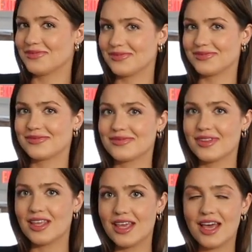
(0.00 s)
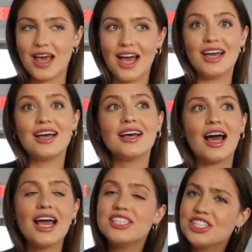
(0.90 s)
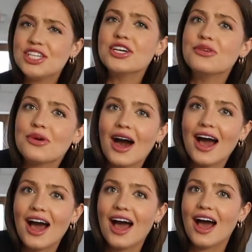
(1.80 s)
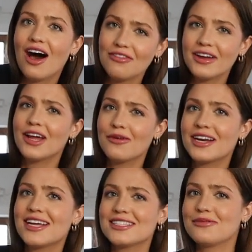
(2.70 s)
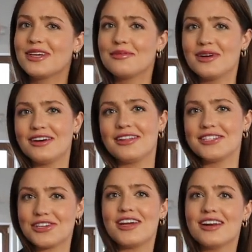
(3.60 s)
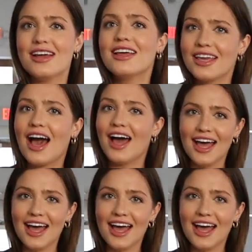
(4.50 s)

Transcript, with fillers: Do you have a code? I do. I'll find out what it is and we can put it on We'll put it on the screen. Yeah.